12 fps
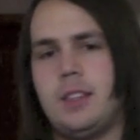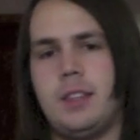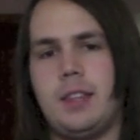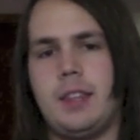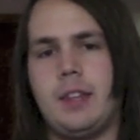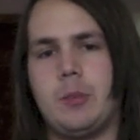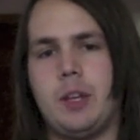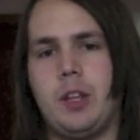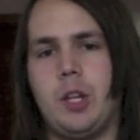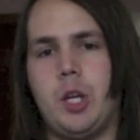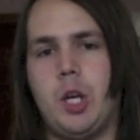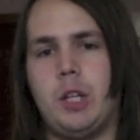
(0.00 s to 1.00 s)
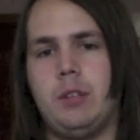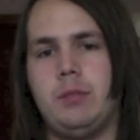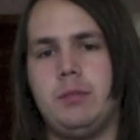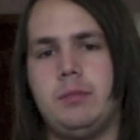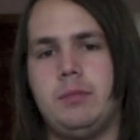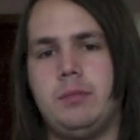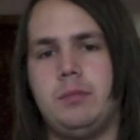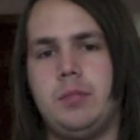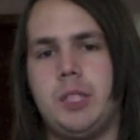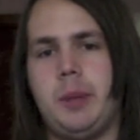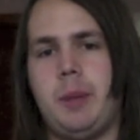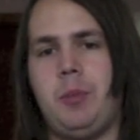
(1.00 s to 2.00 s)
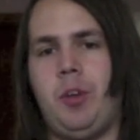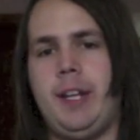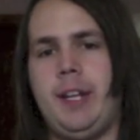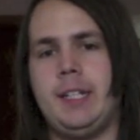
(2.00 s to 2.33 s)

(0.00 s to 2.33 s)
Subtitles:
That was my other dog. She's Pomeranian.